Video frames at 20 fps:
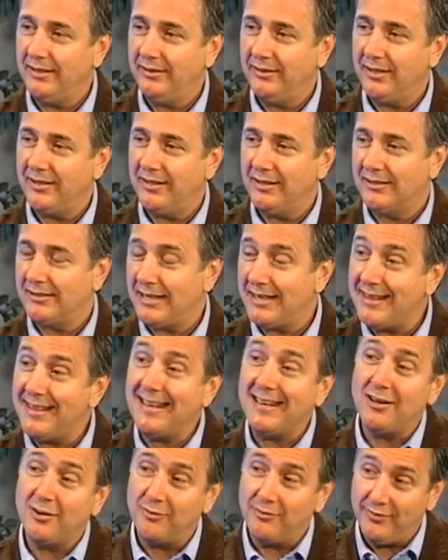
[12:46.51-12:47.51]
The things they
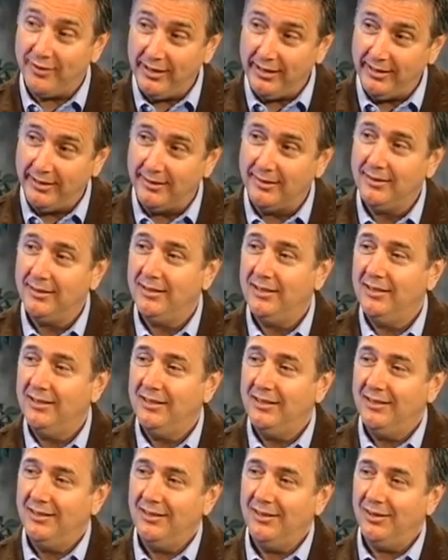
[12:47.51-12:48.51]
think are fun
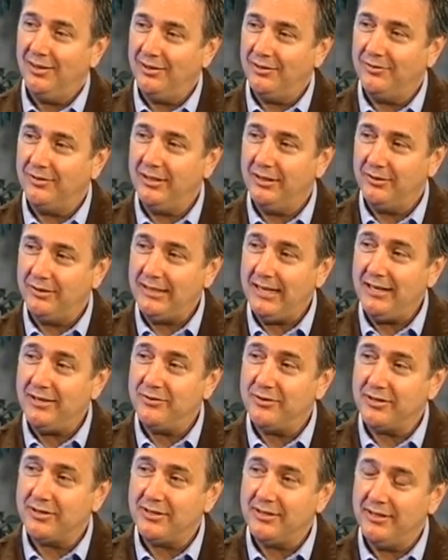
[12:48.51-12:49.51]
are you know
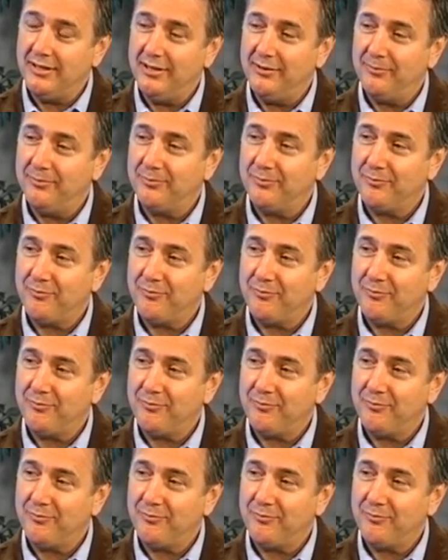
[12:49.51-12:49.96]
dangerous to them.